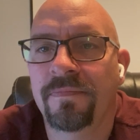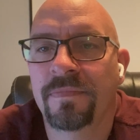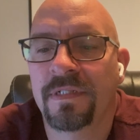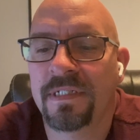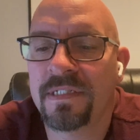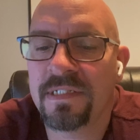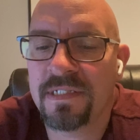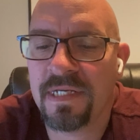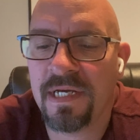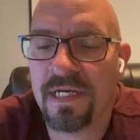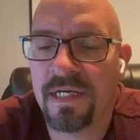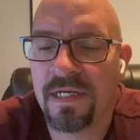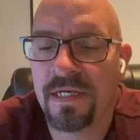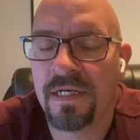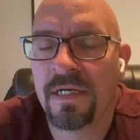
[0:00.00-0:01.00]
It's
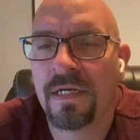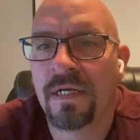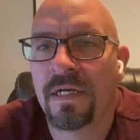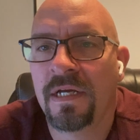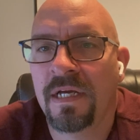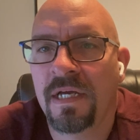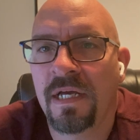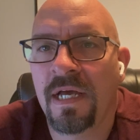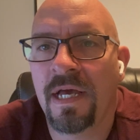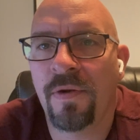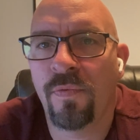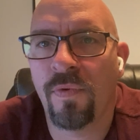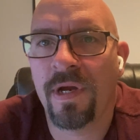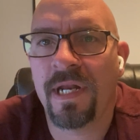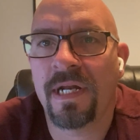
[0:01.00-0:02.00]

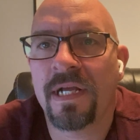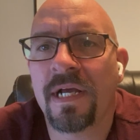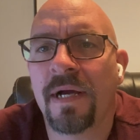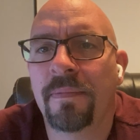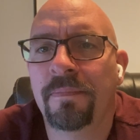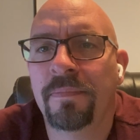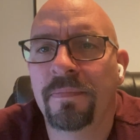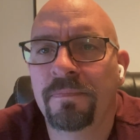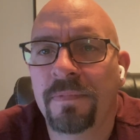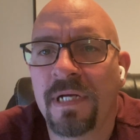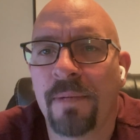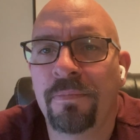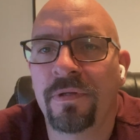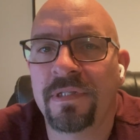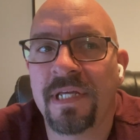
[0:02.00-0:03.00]
had rain a
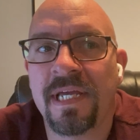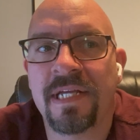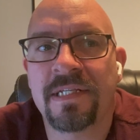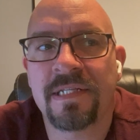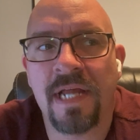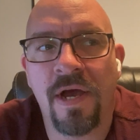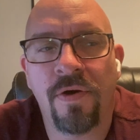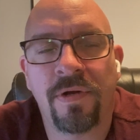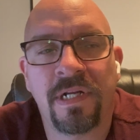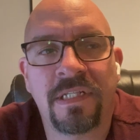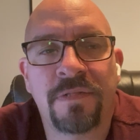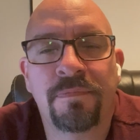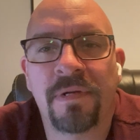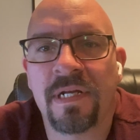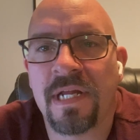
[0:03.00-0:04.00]
couple days now, and
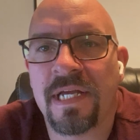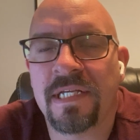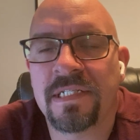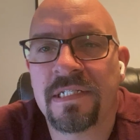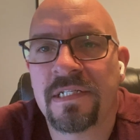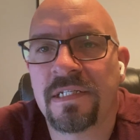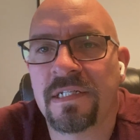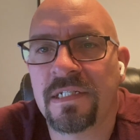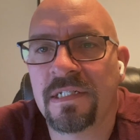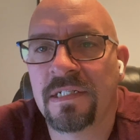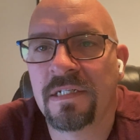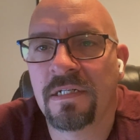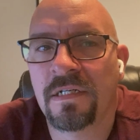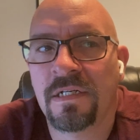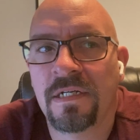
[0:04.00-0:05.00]
it's been nice to
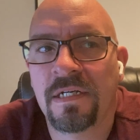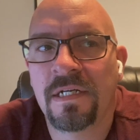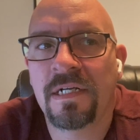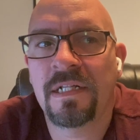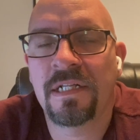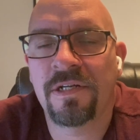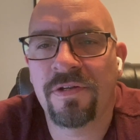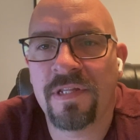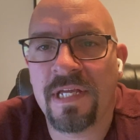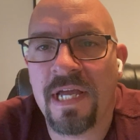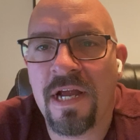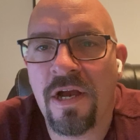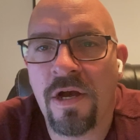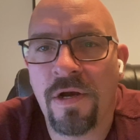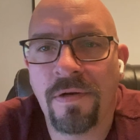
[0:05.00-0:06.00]
clear the
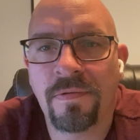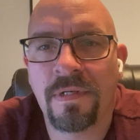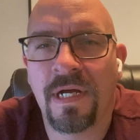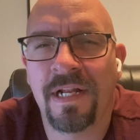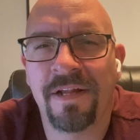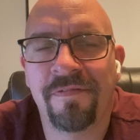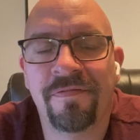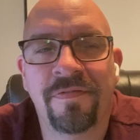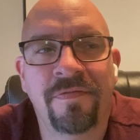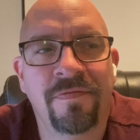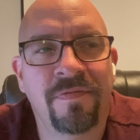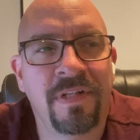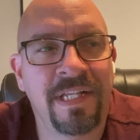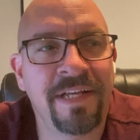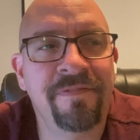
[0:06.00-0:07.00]
air. I
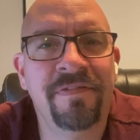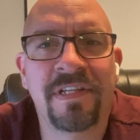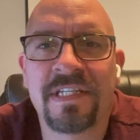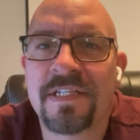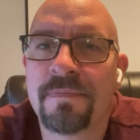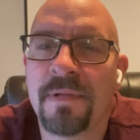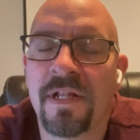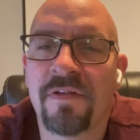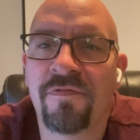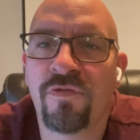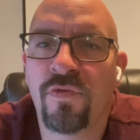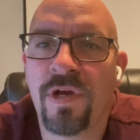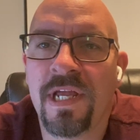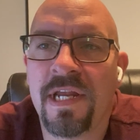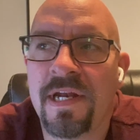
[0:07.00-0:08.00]
love the smell of
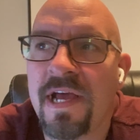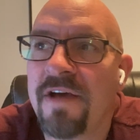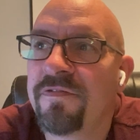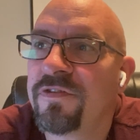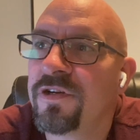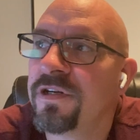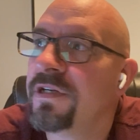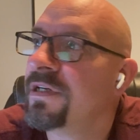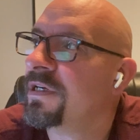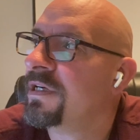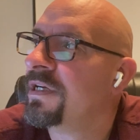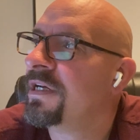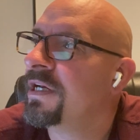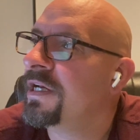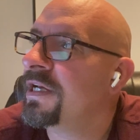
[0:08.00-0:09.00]
rain after
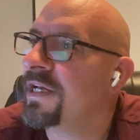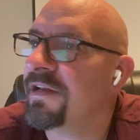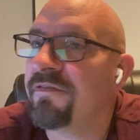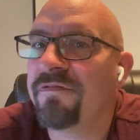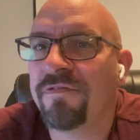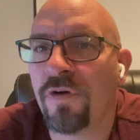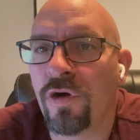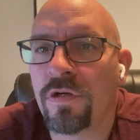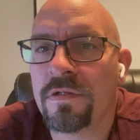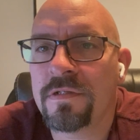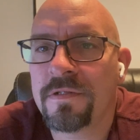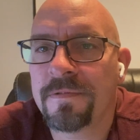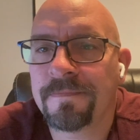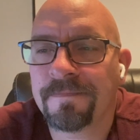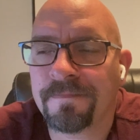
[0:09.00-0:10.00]
it
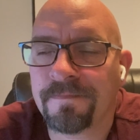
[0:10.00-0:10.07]
falls.